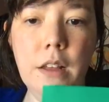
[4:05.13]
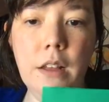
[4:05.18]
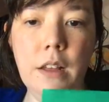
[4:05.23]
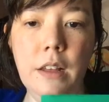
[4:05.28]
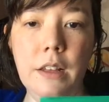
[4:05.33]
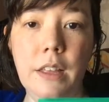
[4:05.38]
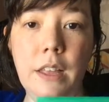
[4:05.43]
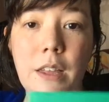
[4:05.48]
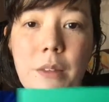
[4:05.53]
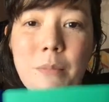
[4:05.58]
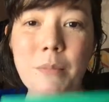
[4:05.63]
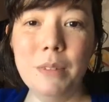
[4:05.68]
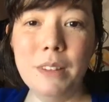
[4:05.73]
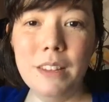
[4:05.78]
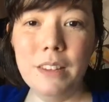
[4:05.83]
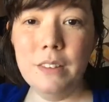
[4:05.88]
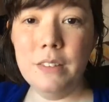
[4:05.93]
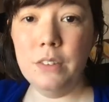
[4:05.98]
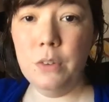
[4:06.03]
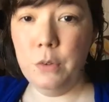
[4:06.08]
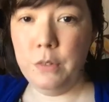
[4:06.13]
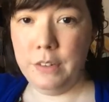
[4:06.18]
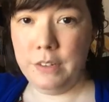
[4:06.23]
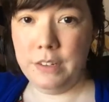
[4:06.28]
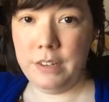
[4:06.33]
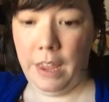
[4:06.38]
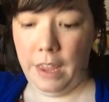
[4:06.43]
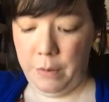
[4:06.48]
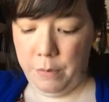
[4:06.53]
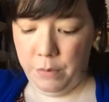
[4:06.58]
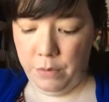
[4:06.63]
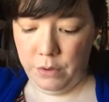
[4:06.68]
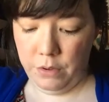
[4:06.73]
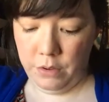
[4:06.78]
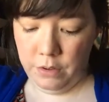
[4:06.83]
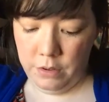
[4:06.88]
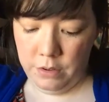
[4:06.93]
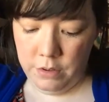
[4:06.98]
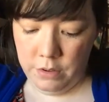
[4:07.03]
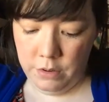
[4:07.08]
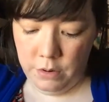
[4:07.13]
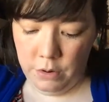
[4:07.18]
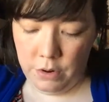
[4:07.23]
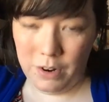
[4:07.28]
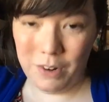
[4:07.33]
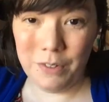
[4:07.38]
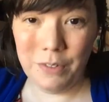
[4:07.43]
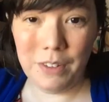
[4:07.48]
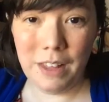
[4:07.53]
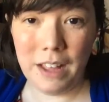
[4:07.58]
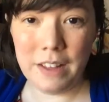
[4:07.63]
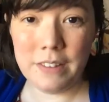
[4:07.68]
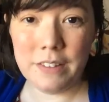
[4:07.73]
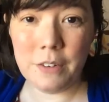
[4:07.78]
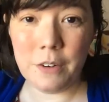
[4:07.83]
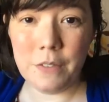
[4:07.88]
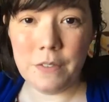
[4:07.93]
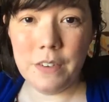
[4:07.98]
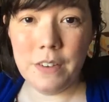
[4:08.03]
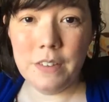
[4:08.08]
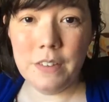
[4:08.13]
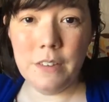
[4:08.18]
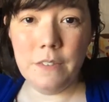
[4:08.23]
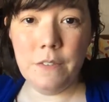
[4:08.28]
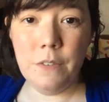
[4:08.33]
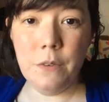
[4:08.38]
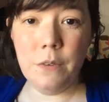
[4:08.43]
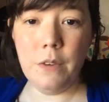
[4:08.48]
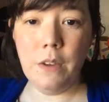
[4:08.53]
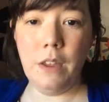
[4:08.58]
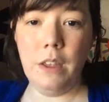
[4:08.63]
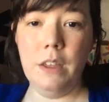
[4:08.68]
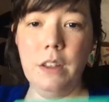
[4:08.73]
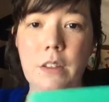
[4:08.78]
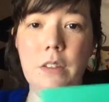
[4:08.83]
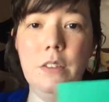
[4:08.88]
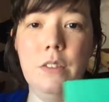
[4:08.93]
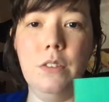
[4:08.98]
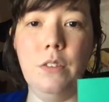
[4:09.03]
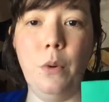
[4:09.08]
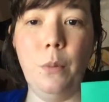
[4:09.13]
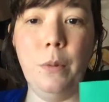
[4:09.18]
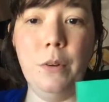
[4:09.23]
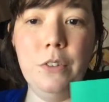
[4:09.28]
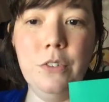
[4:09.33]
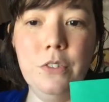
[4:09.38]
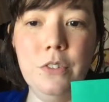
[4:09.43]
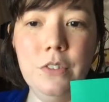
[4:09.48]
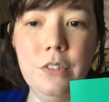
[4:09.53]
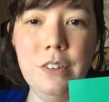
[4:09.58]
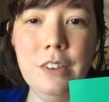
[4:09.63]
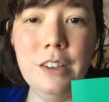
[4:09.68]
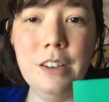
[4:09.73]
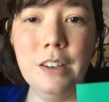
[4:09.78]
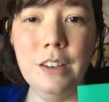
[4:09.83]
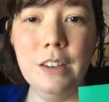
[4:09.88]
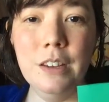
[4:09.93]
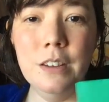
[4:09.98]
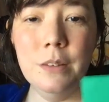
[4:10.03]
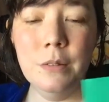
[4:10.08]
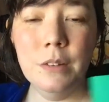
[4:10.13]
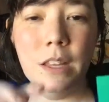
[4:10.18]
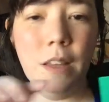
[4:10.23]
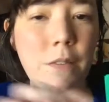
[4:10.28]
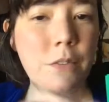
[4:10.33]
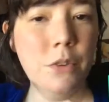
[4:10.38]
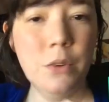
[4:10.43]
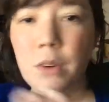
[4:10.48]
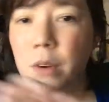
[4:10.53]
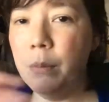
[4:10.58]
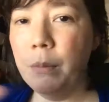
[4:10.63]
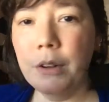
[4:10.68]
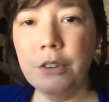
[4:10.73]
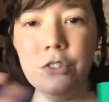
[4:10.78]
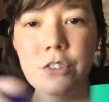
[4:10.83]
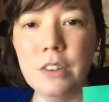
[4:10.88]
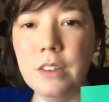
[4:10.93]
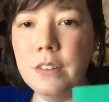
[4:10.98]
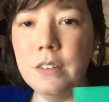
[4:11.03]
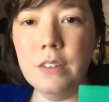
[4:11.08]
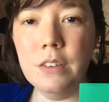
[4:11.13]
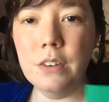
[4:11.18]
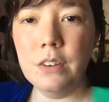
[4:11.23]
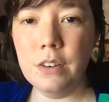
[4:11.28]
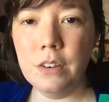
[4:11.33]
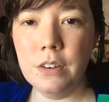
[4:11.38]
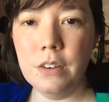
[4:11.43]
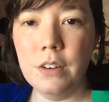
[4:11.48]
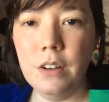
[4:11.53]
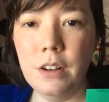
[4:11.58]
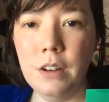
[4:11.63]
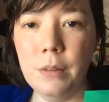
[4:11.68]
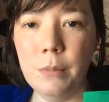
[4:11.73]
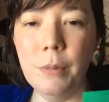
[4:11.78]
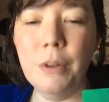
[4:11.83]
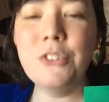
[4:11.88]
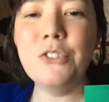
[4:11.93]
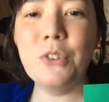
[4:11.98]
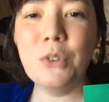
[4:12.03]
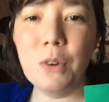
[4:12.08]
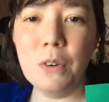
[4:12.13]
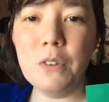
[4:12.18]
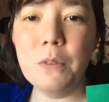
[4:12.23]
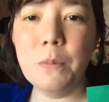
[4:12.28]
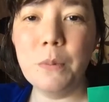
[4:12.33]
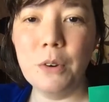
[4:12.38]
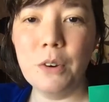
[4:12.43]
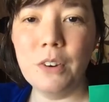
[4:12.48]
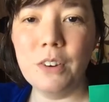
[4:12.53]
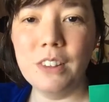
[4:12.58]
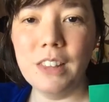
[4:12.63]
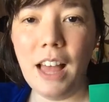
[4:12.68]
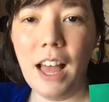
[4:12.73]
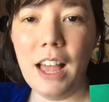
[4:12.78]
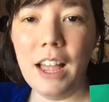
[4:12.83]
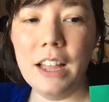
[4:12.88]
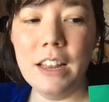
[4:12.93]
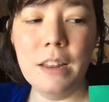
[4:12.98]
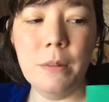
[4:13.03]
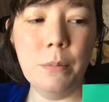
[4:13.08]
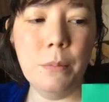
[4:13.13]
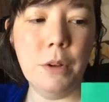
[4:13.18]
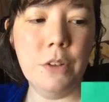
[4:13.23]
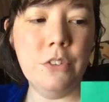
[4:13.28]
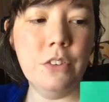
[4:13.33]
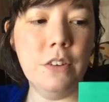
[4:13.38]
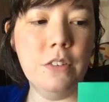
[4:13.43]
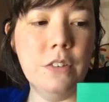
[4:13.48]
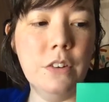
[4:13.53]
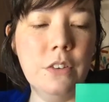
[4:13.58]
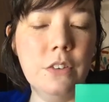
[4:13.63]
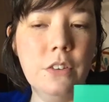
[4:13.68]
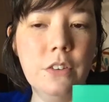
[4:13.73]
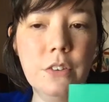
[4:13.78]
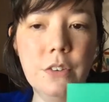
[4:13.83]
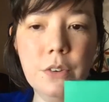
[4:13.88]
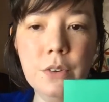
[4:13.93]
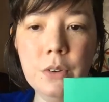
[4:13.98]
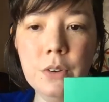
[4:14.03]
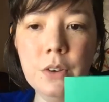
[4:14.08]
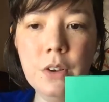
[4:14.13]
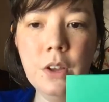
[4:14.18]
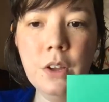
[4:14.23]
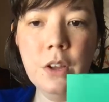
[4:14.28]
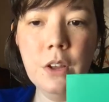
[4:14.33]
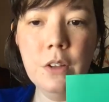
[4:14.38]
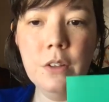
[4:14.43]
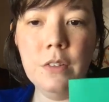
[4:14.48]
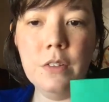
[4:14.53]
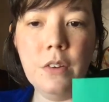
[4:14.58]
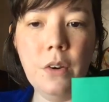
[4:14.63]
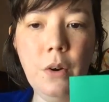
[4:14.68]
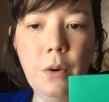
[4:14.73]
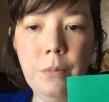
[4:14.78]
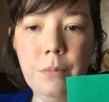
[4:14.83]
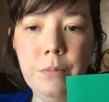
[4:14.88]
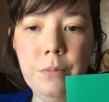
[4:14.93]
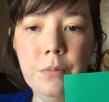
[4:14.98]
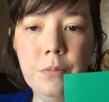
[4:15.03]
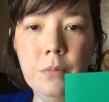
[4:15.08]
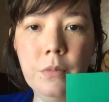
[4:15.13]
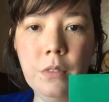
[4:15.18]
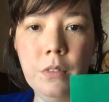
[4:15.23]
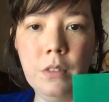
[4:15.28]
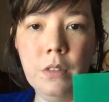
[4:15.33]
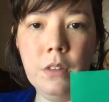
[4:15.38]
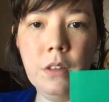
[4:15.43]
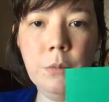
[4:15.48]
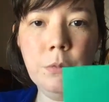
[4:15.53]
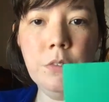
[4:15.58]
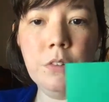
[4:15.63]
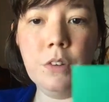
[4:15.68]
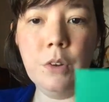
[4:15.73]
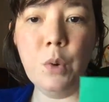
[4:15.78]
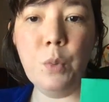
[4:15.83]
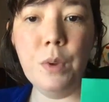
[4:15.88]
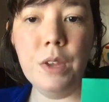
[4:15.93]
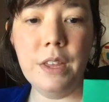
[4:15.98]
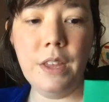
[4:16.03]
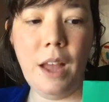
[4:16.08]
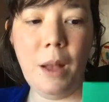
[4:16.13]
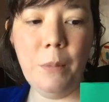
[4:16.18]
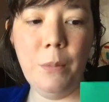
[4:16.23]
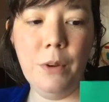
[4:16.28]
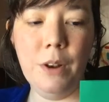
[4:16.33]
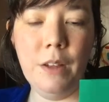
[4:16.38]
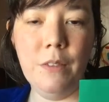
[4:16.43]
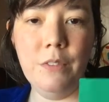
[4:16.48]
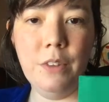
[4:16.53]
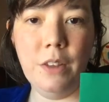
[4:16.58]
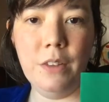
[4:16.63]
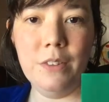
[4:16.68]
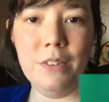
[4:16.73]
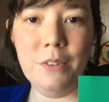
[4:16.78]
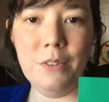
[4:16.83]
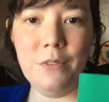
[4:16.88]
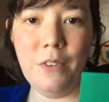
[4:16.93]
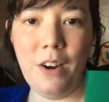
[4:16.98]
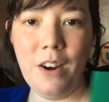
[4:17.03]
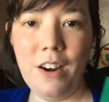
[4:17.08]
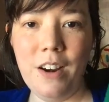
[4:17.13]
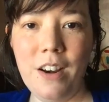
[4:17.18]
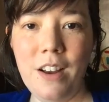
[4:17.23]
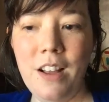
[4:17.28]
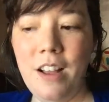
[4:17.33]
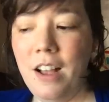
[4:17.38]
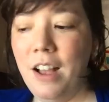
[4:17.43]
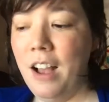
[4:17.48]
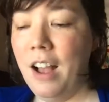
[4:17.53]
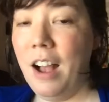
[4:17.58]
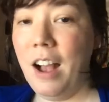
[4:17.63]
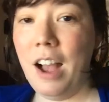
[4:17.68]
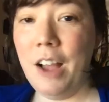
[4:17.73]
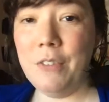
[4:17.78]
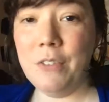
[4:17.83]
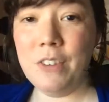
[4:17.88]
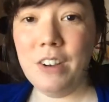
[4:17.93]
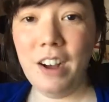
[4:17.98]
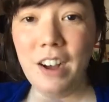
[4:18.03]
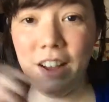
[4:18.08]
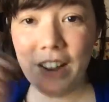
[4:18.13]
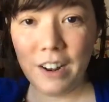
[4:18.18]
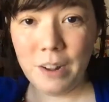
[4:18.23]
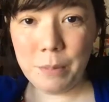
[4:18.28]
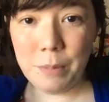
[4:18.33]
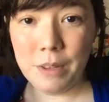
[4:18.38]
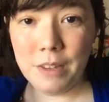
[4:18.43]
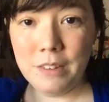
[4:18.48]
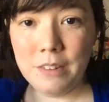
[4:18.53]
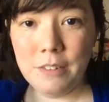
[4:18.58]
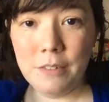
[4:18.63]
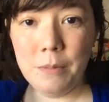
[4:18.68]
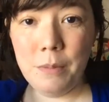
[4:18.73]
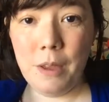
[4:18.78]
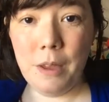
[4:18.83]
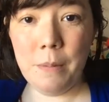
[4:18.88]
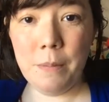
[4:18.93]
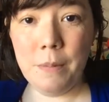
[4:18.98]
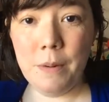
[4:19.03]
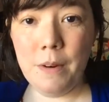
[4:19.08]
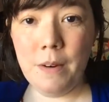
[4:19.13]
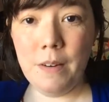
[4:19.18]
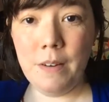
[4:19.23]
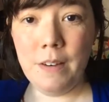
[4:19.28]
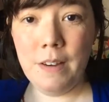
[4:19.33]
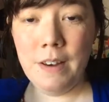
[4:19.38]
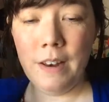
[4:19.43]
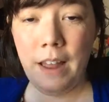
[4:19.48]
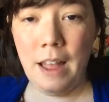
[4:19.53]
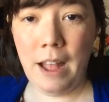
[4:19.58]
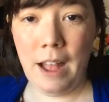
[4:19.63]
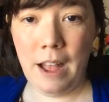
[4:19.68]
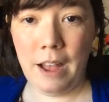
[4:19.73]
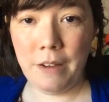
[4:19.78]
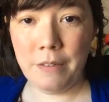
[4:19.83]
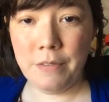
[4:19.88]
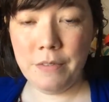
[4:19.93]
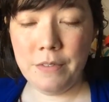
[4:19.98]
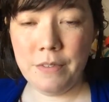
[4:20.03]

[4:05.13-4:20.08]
Again, please use a table or a flat surface if you can. It's gives you a much easier, much crisper line and much easier to do. So I'm just going to recap what I've done so far. I've cut a piece of paper in half,